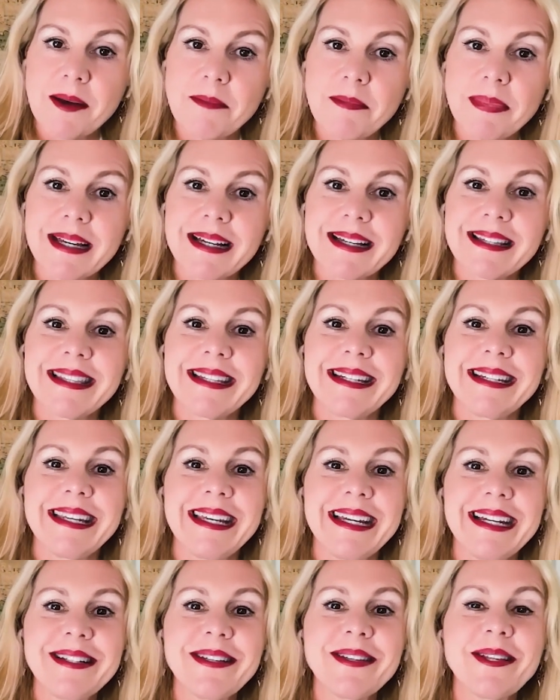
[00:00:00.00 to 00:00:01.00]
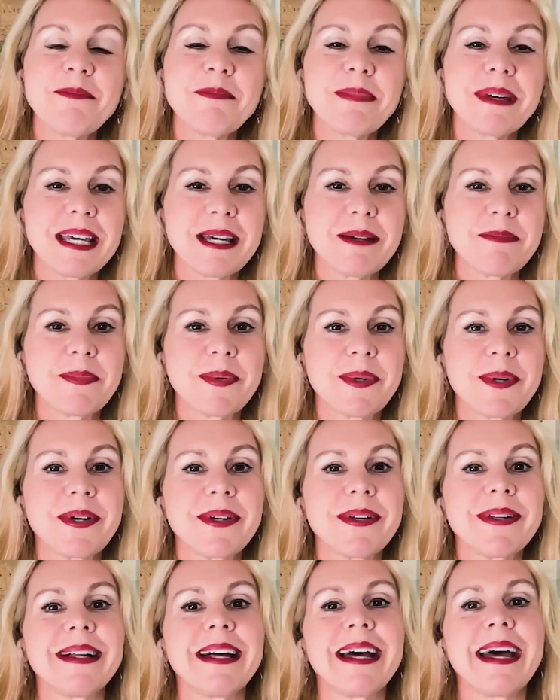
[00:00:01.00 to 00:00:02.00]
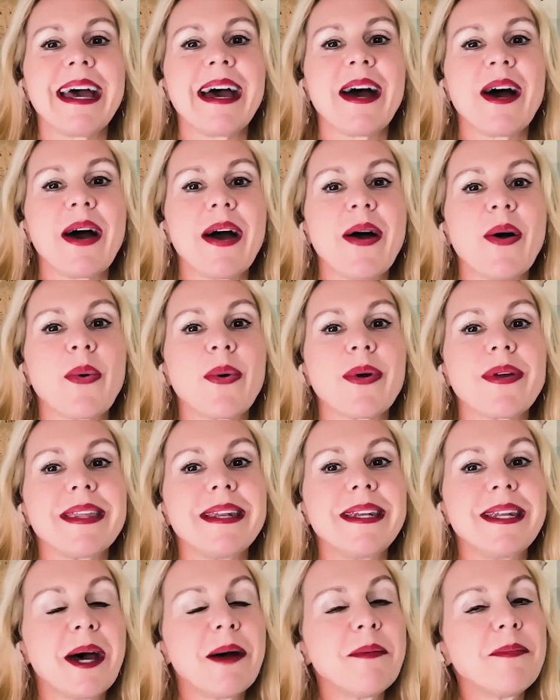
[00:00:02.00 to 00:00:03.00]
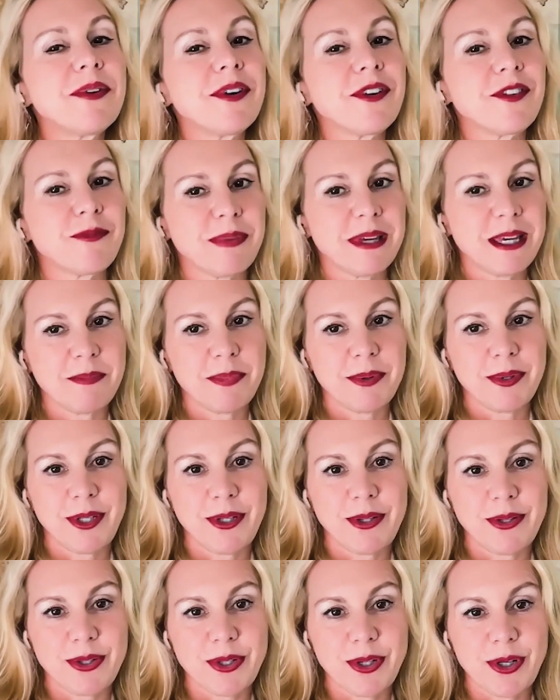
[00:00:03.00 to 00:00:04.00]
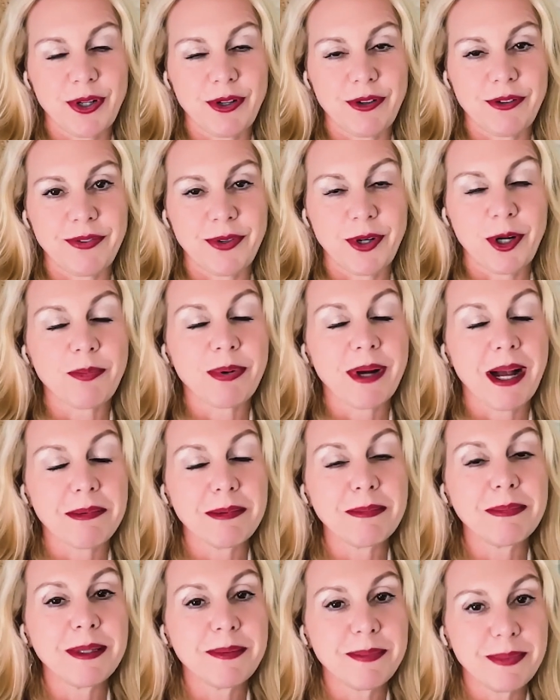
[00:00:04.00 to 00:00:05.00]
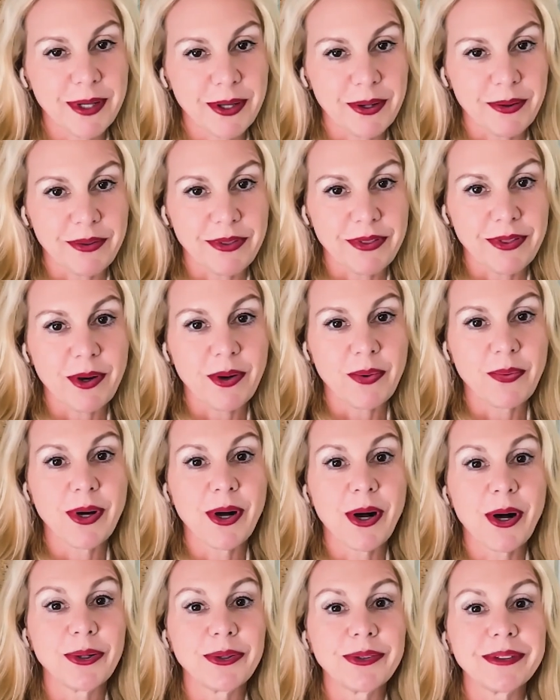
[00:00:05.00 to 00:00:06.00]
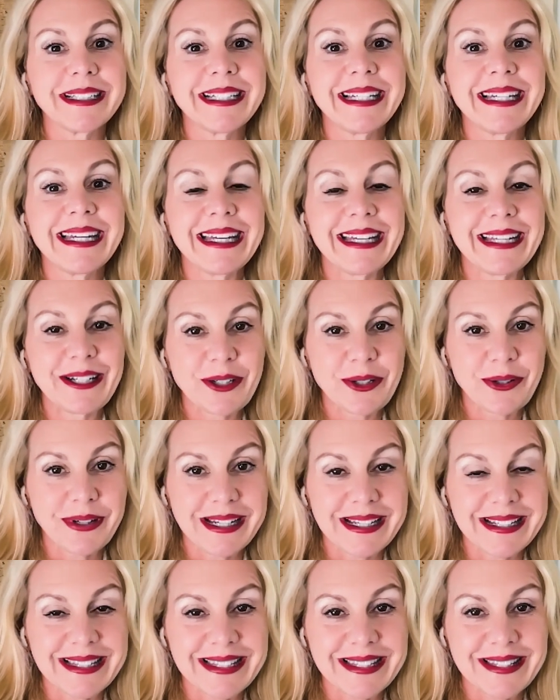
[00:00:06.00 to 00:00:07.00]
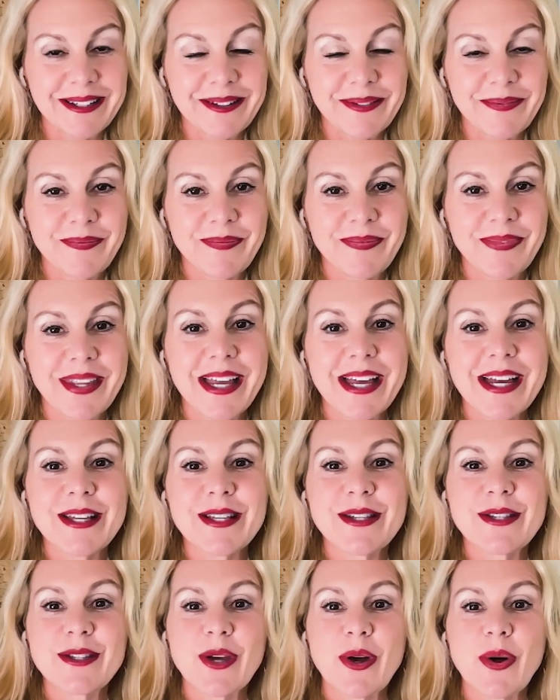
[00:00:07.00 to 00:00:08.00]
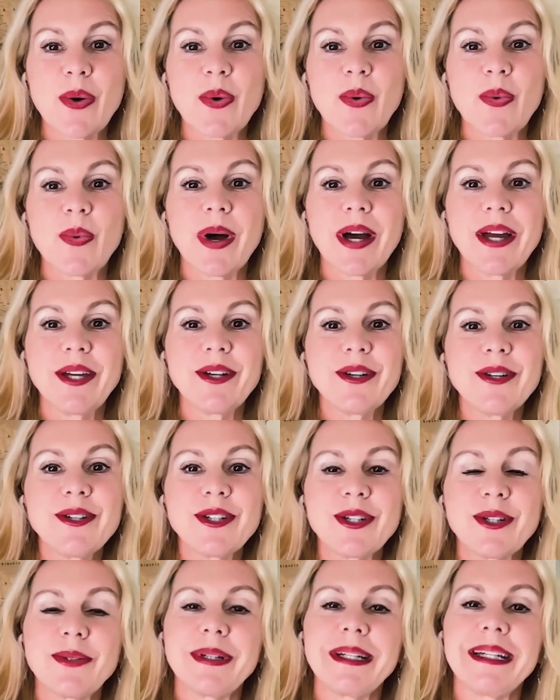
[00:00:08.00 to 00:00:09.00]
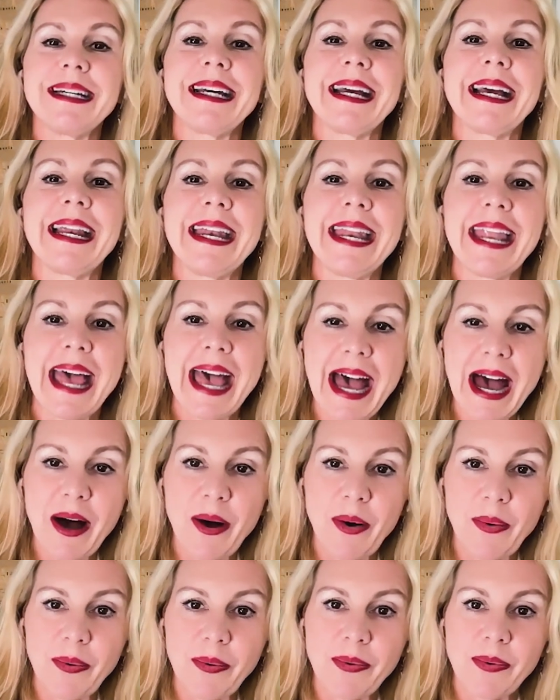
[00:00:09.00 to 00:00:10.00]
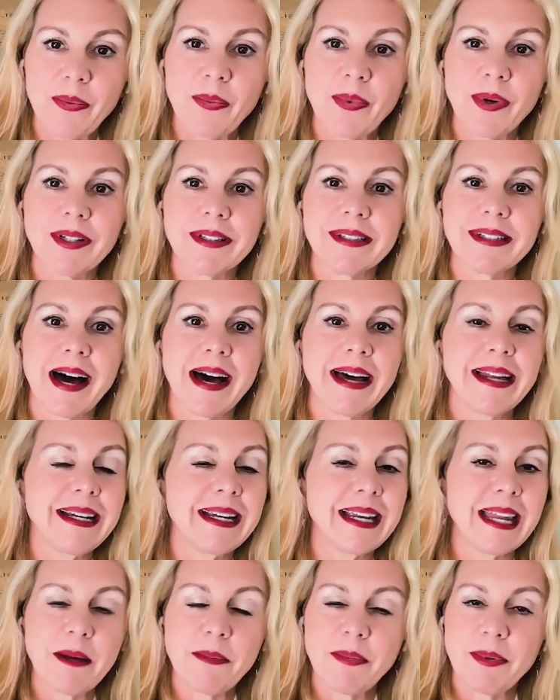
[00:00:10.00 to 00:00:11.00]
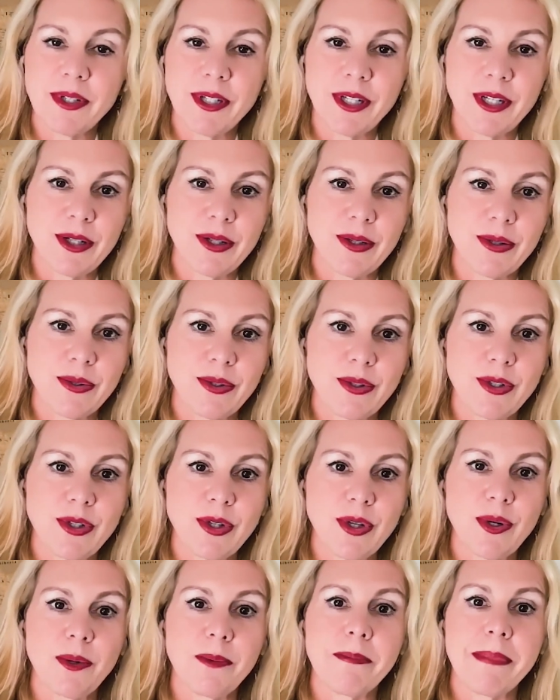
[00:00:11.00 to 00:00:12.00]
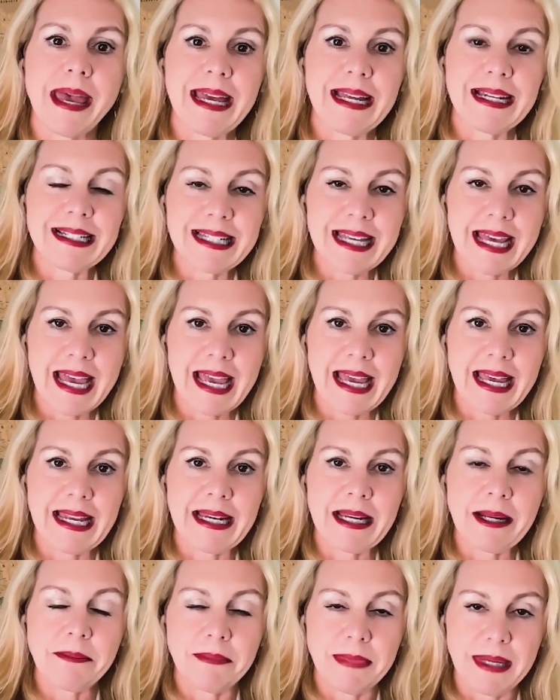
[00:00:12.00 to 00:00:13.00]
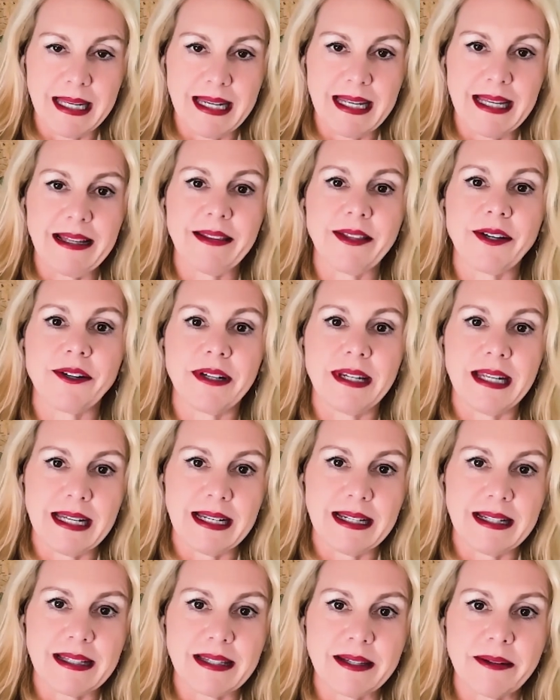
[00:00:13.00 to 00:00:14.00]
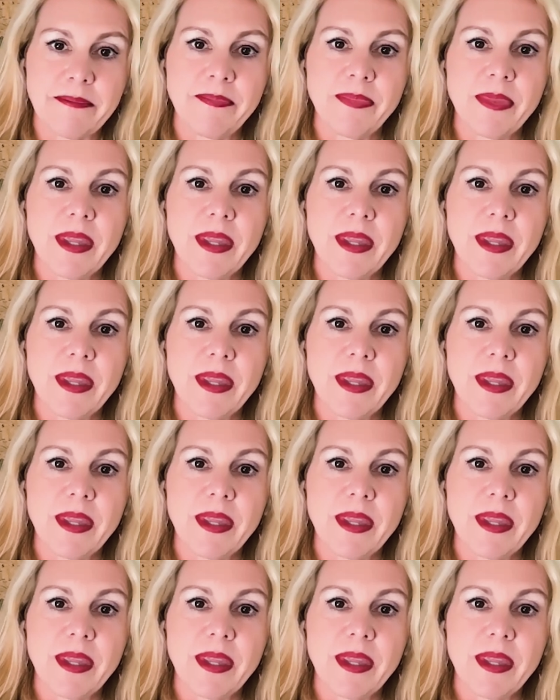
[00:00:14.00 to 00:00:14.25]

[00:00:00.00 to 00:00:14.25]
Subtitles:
Because the needs of the people or the number of people you serve, or probably both, will only increase. So what you're doing now will not enable you to maintain meeting their needs.